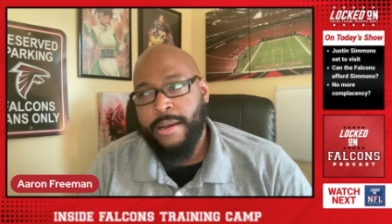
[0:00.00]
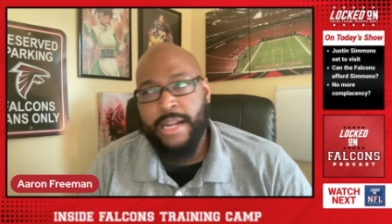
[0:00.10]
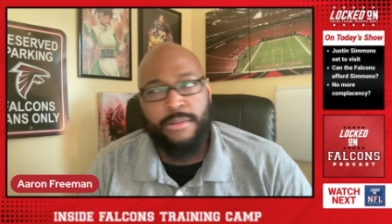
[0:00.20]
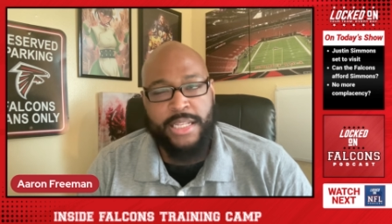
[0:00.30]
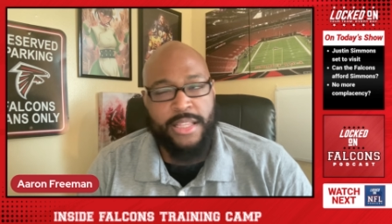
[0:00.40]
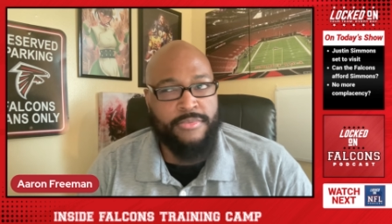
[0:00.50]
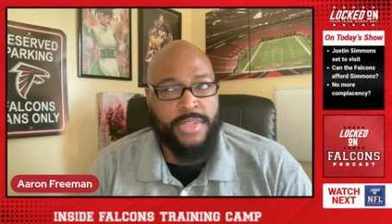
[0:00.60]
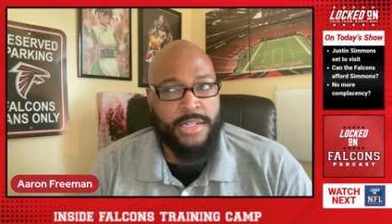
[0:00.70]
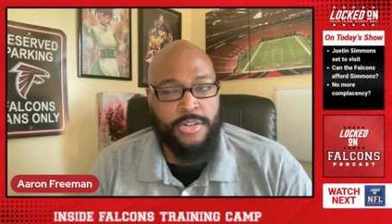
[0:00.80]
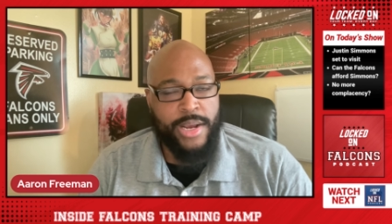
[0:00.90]
I don't think they've
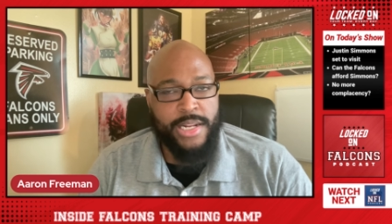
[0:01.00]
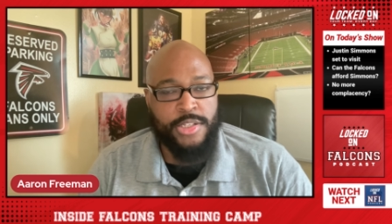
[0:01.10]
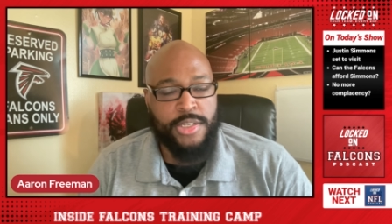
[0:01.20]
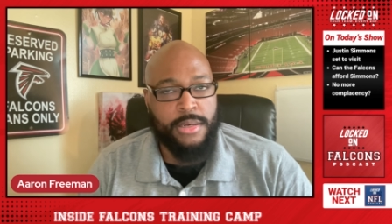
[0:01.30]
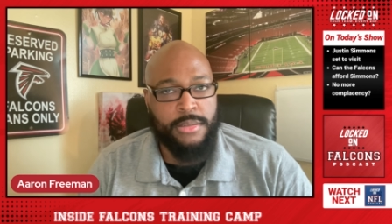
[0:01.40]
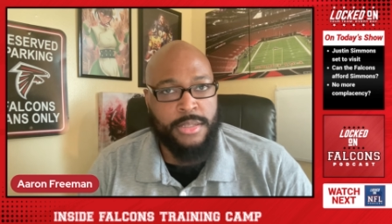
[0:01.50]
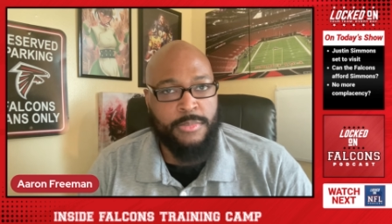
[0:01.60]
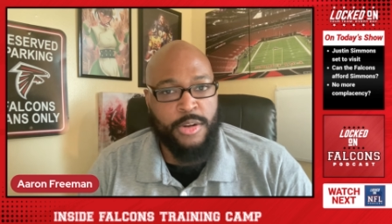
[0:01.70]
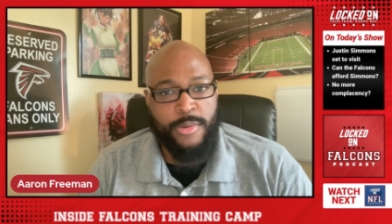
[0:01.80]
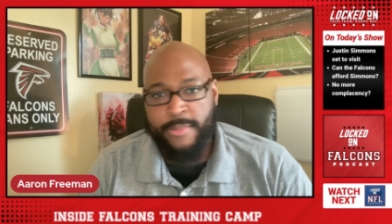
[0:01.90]
touched Grady's deal.
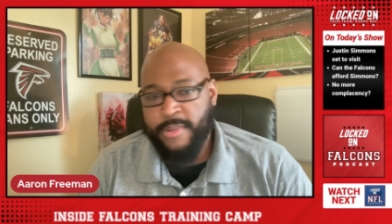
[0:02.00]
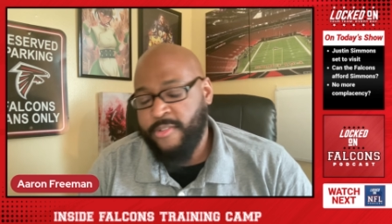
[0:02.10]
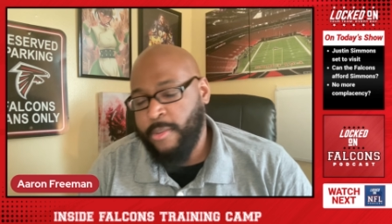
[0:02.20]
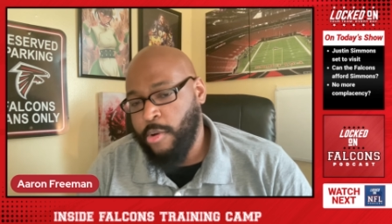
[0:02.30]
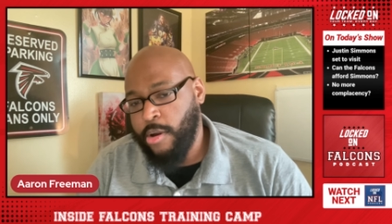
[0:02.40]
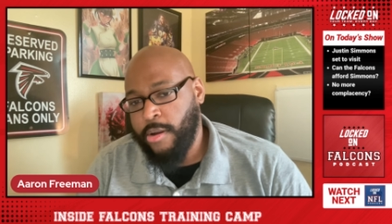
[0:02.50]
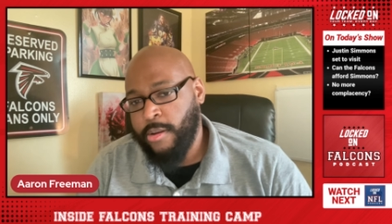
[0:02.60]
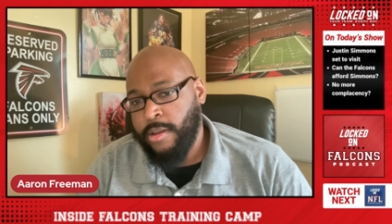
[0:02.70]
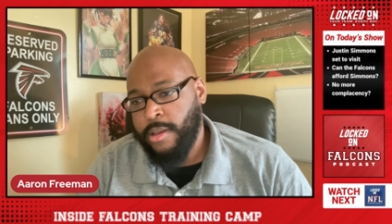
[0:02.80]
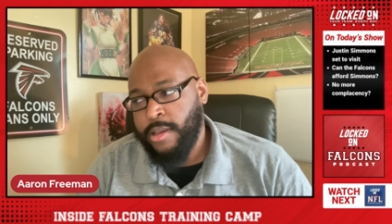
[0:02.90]
Someone correct me if I'm wrong,